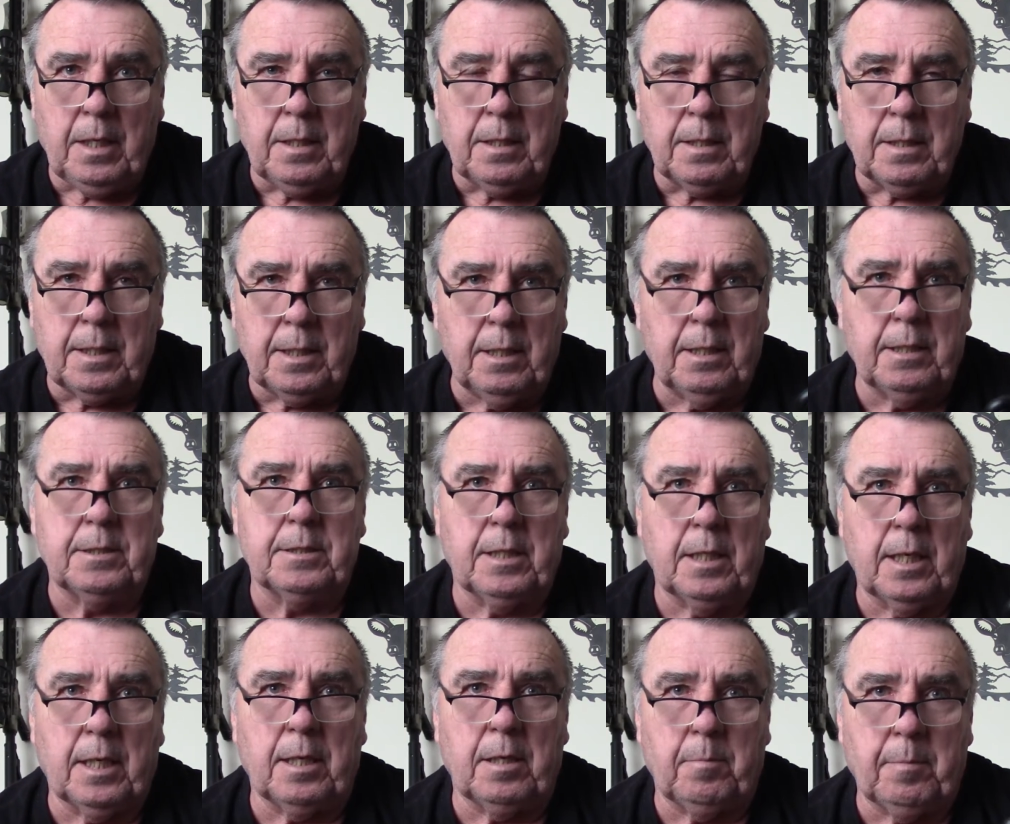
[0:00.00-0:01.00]
there's a
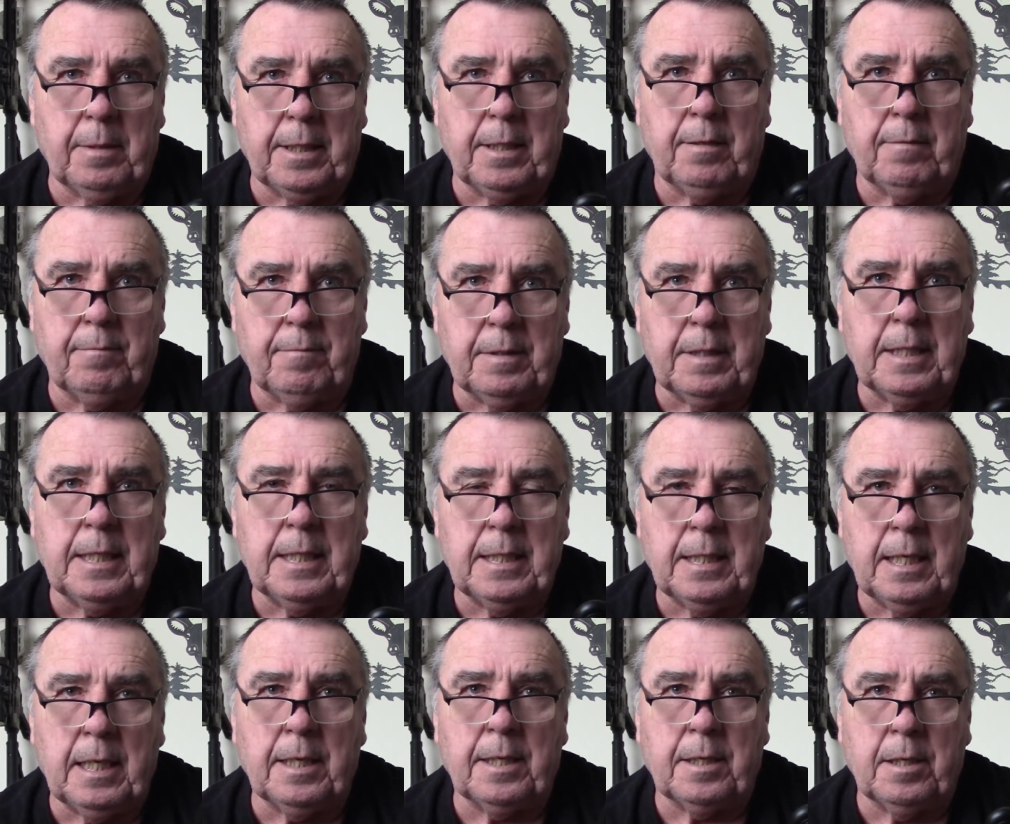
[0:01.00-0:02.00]
little bit of,
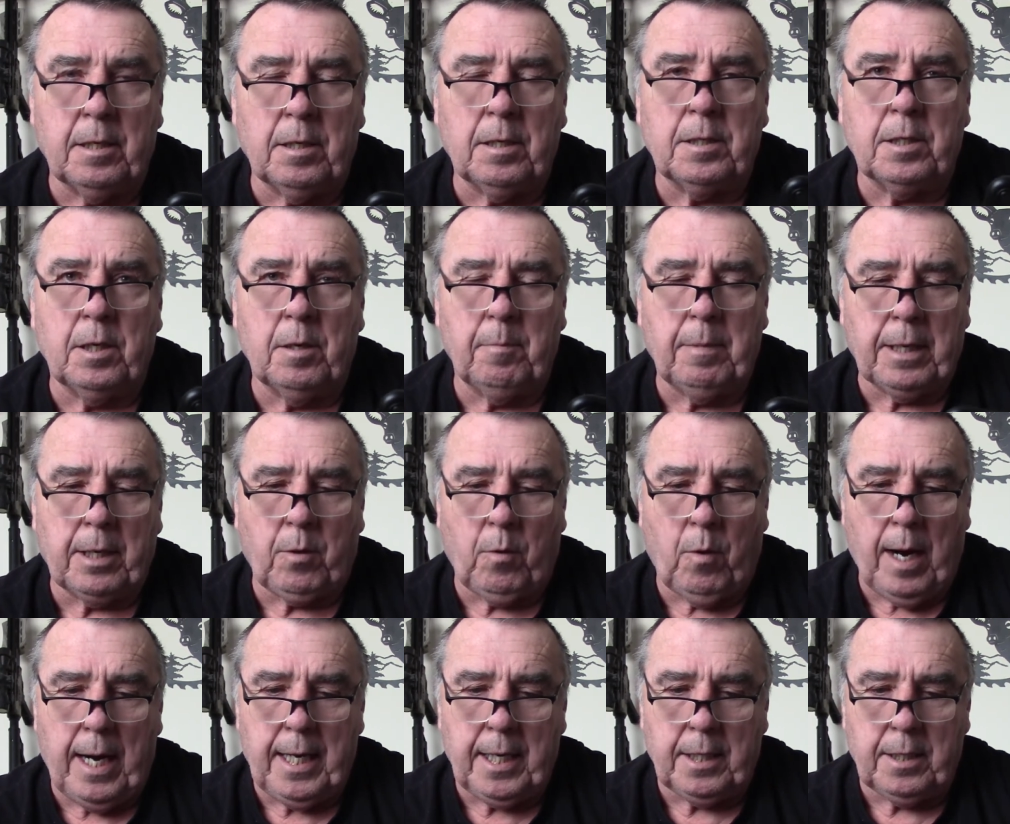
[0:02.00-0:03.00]
they're a bit
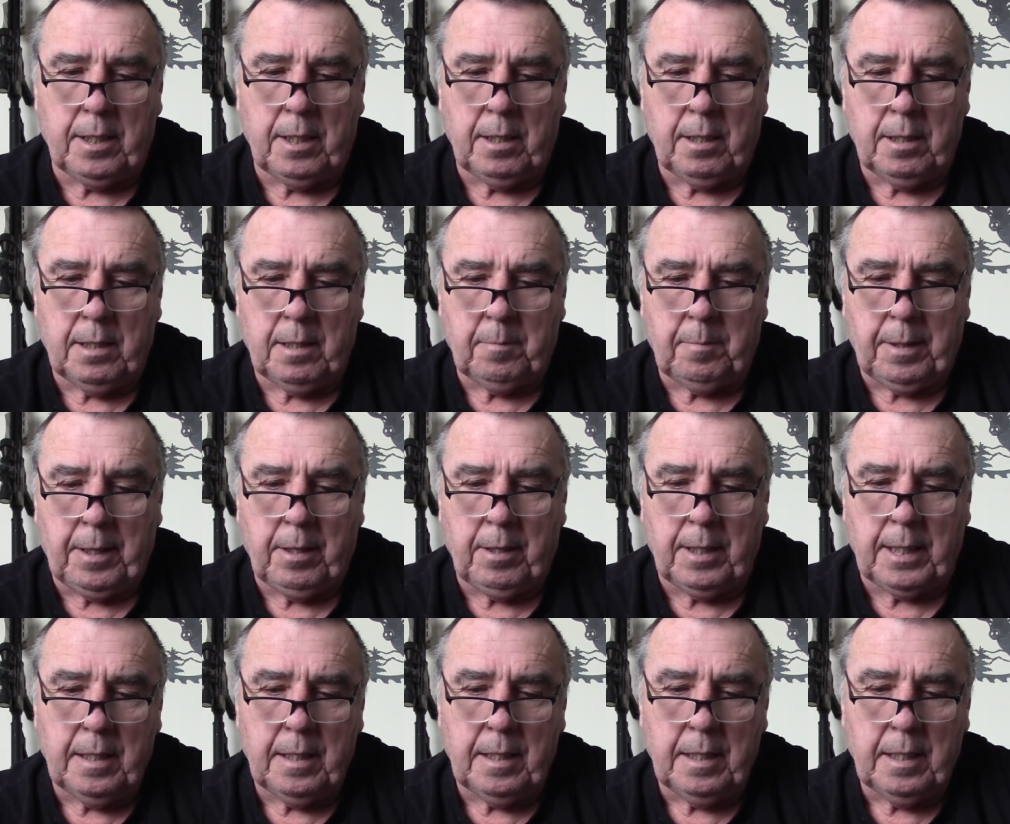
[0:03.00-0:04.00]
quieter apparently.